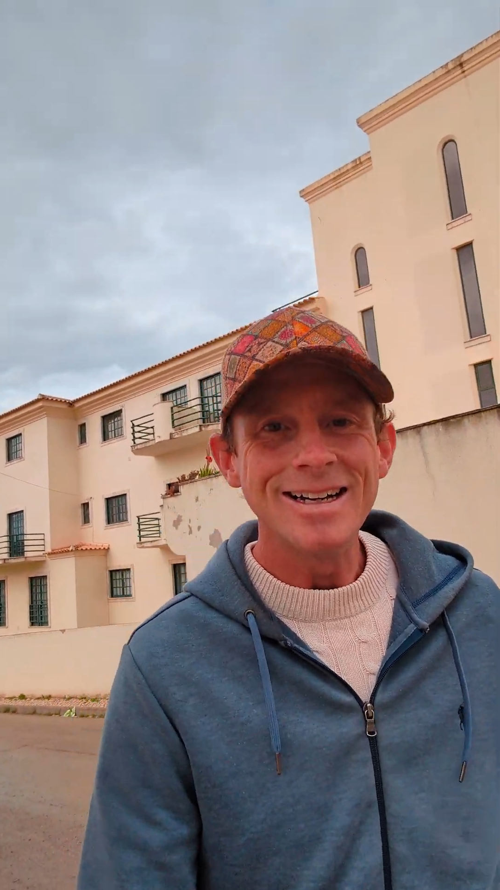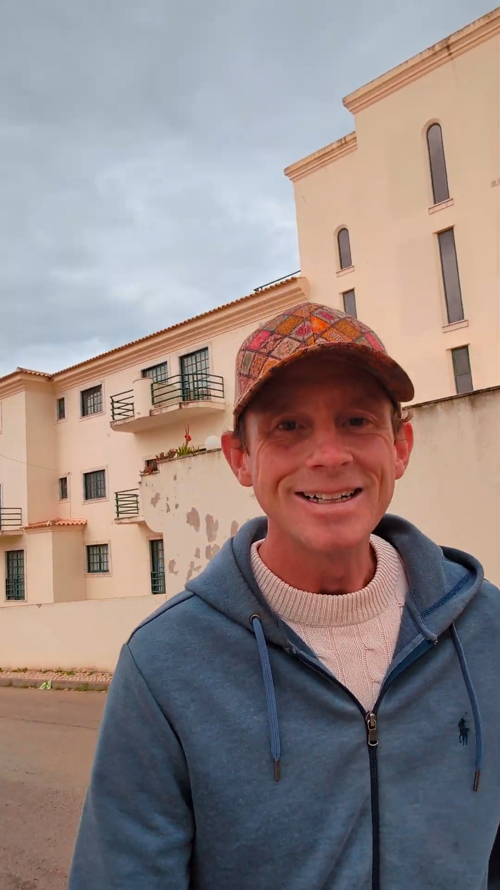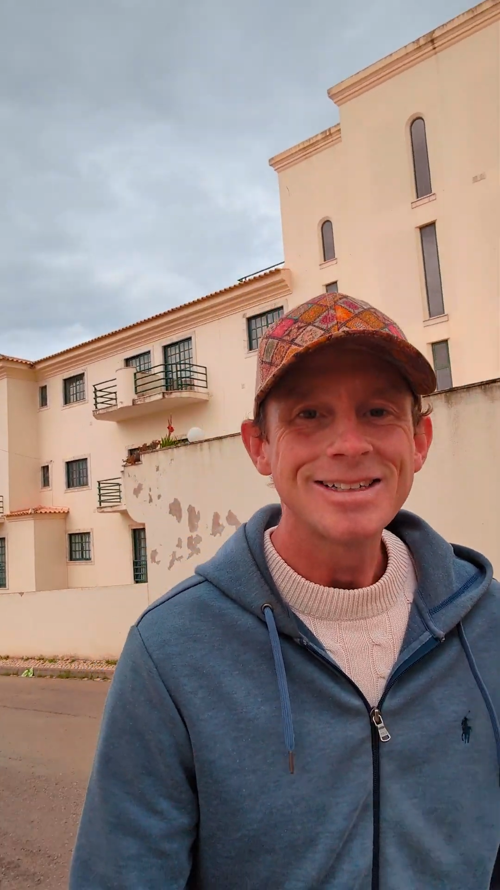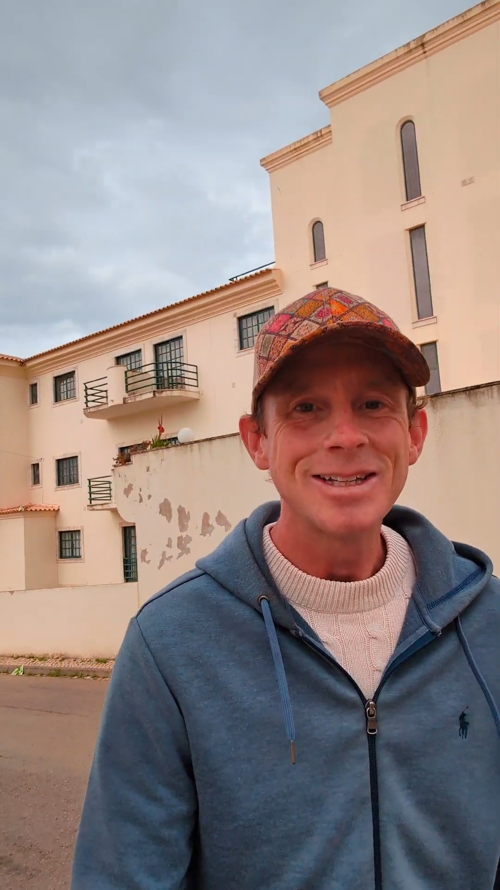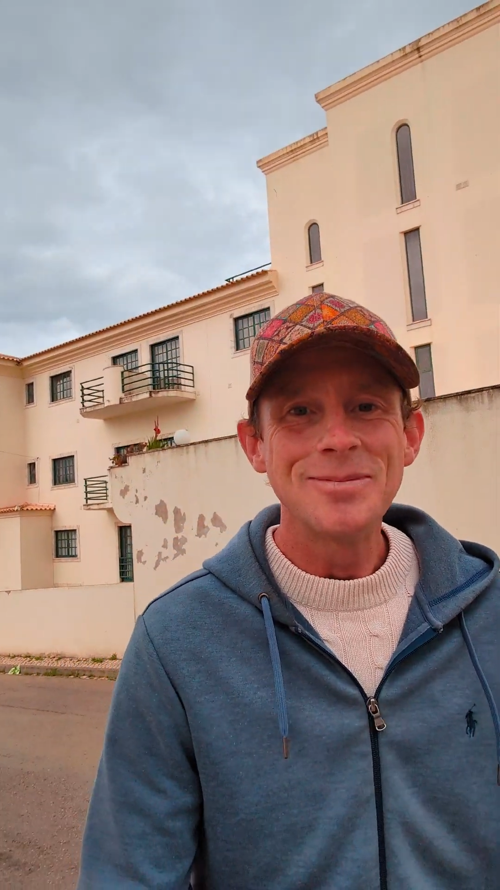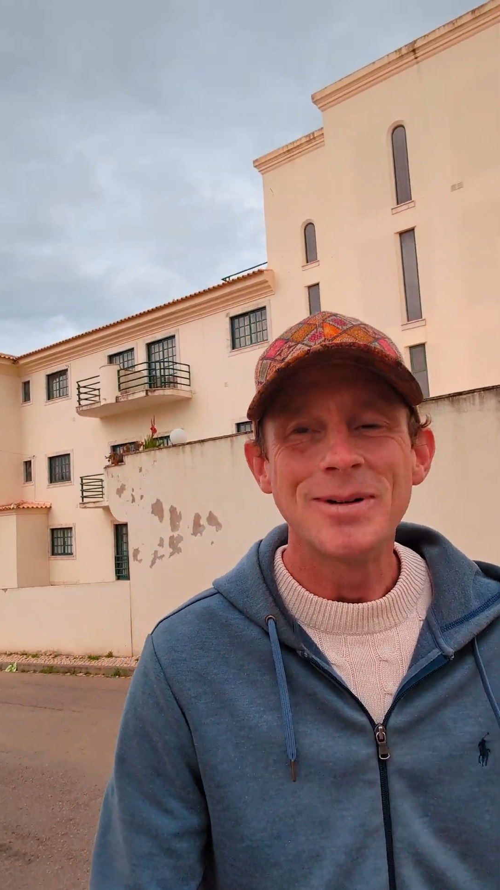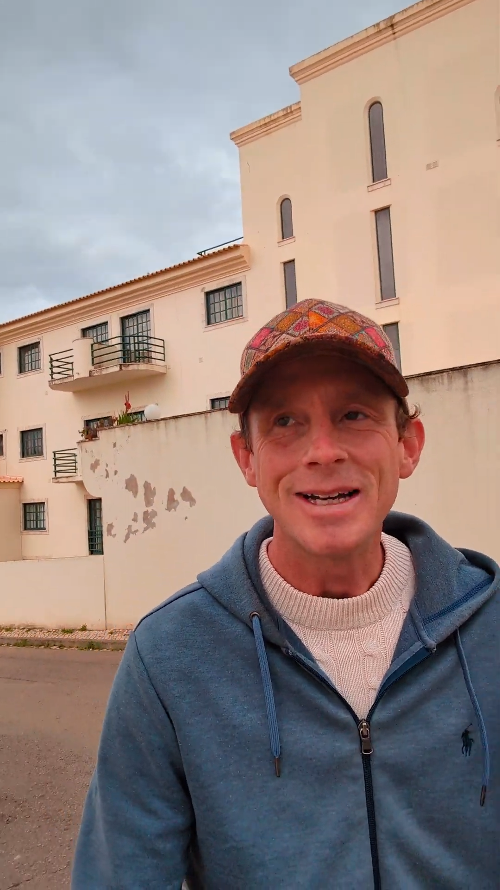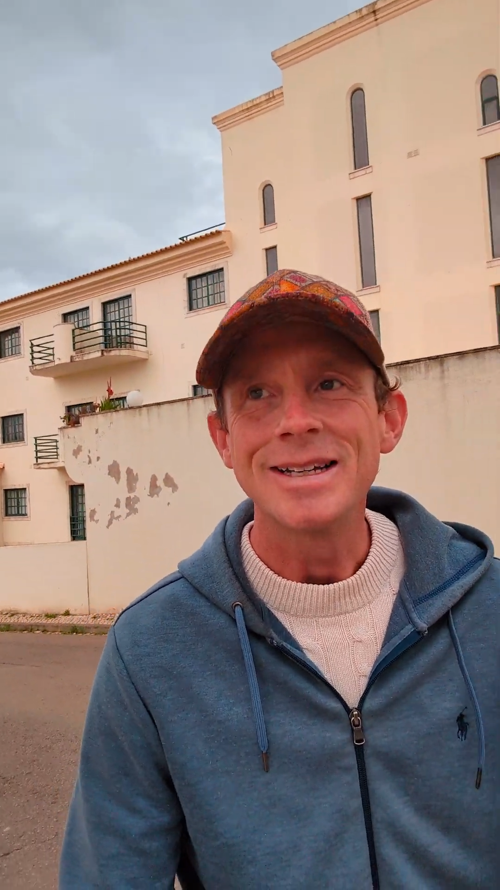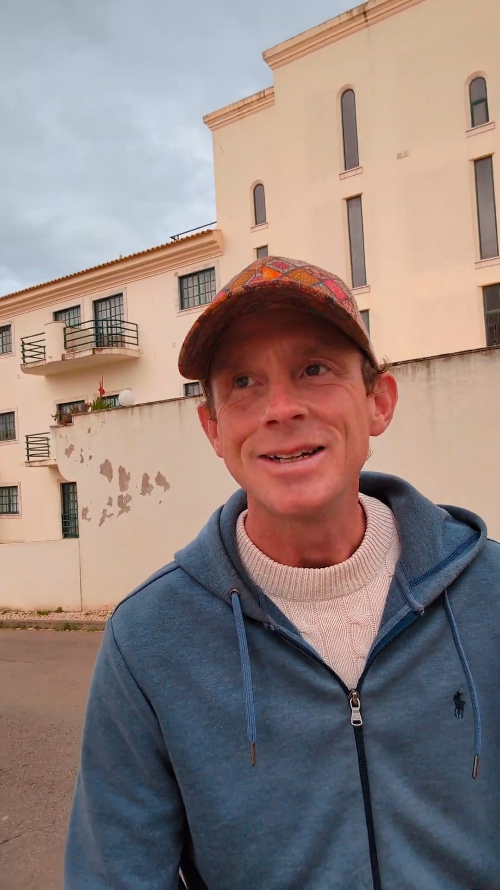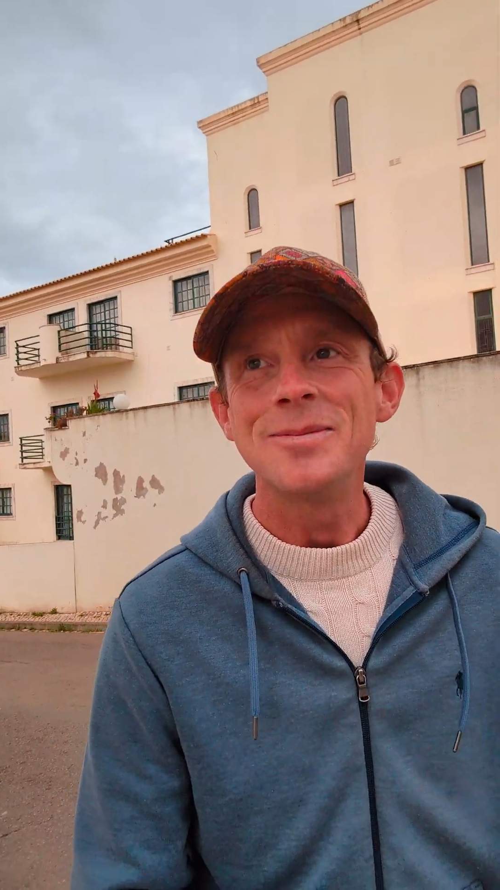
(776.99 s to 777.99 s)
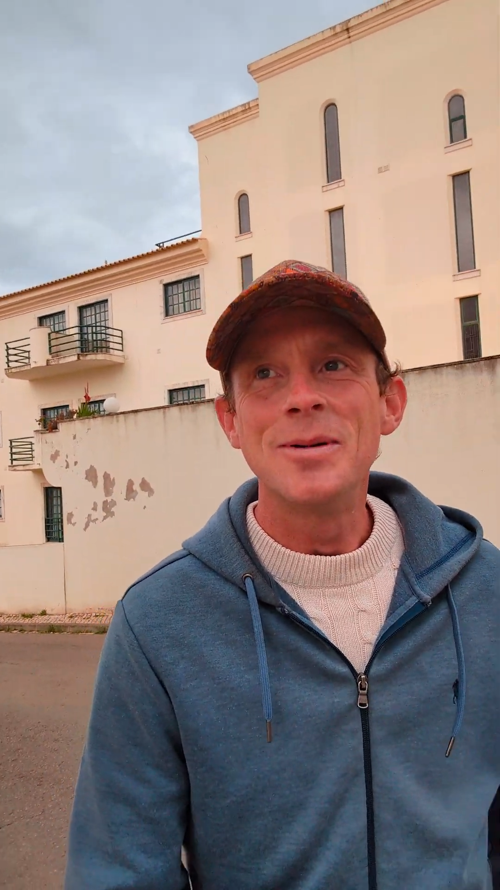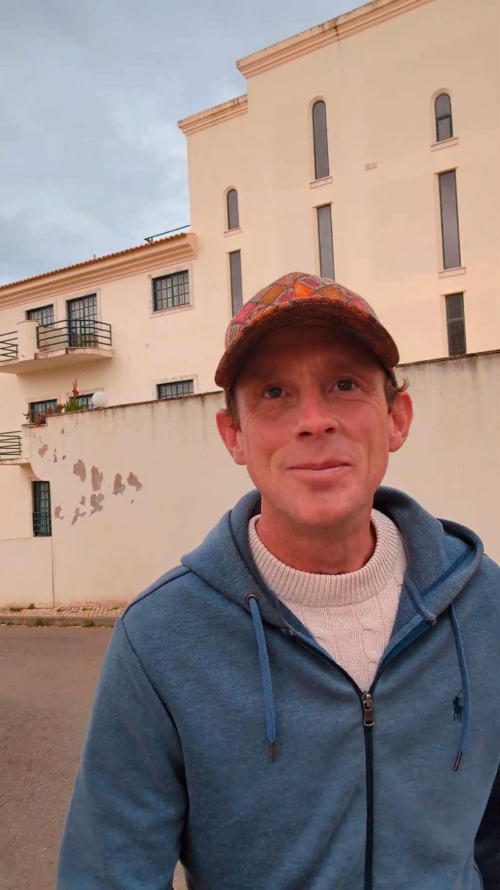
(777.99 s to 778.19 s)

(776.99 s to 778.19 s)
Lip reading: actually picked up a